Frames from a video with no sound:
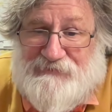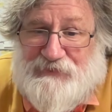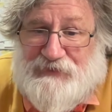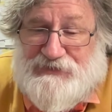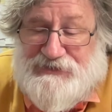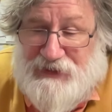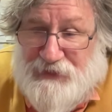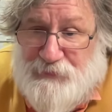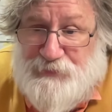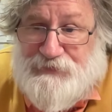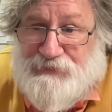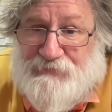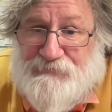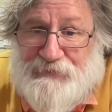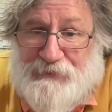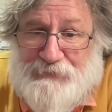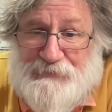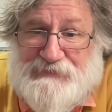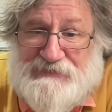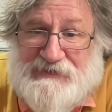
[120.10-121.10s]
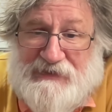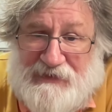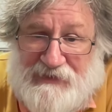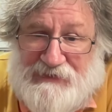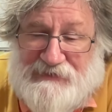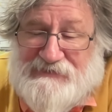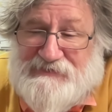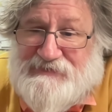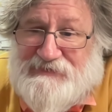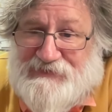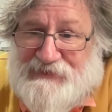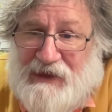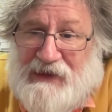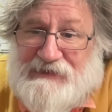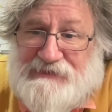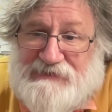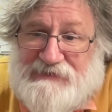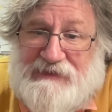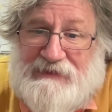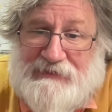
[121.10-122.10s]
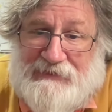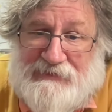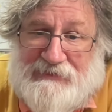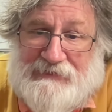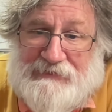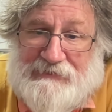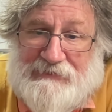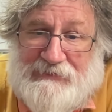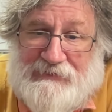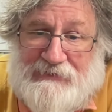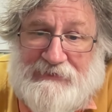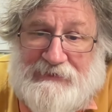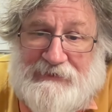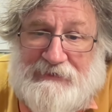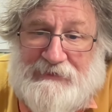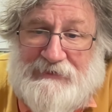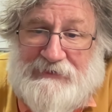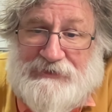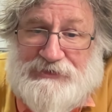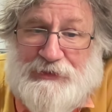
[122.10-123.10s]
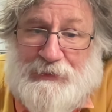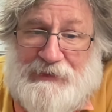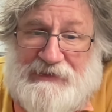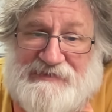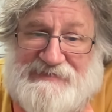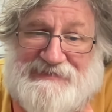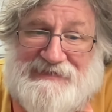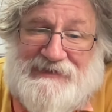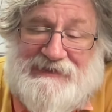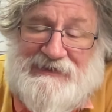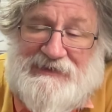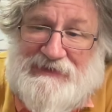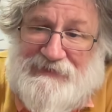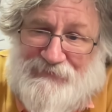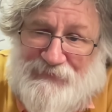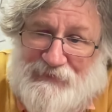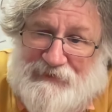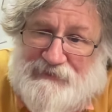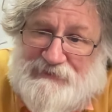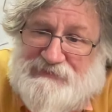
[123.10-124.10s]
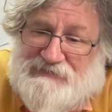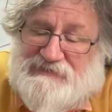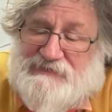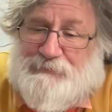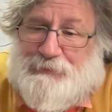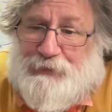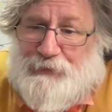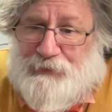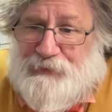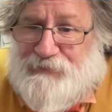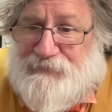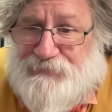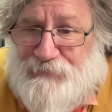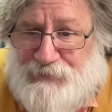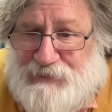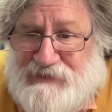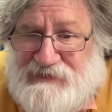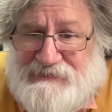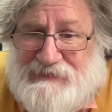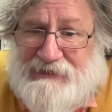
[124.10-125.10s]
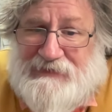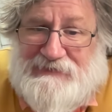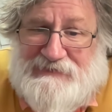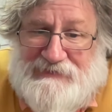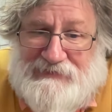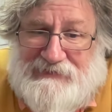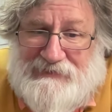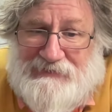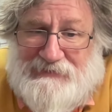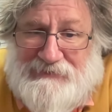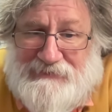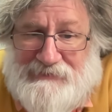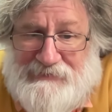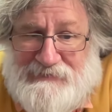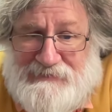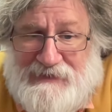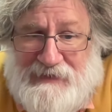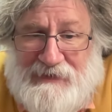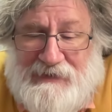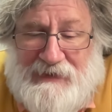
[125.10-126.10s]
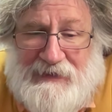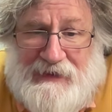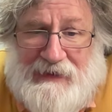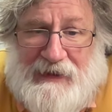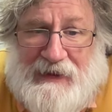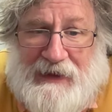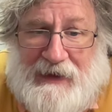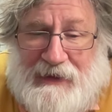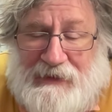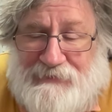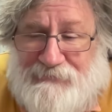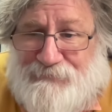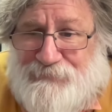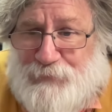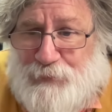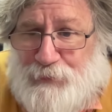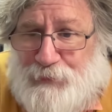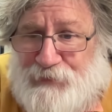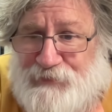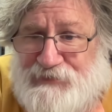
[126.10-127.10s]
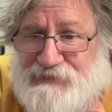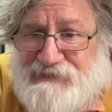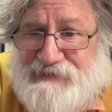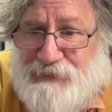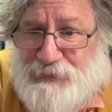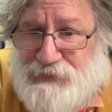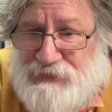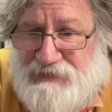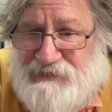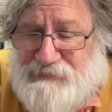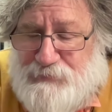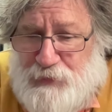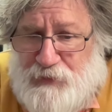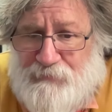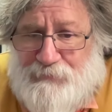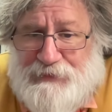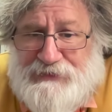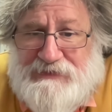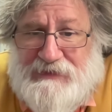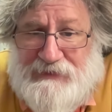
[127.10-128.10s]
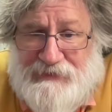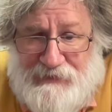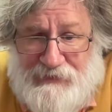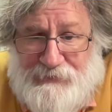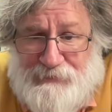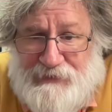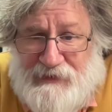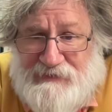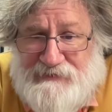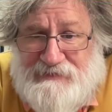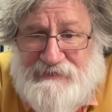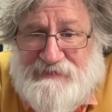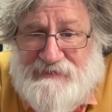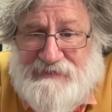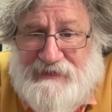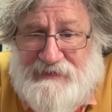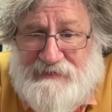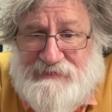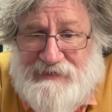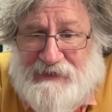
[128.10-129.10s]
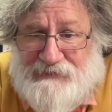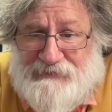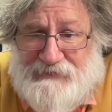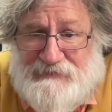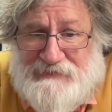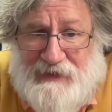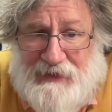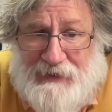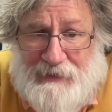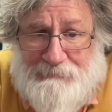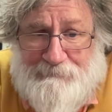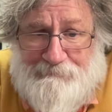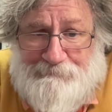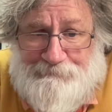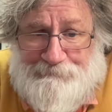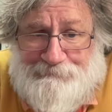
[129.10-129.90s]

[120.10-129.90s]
the total votes cast that year, showing significant support for his ideas and for the socialist movement in the United States at the time,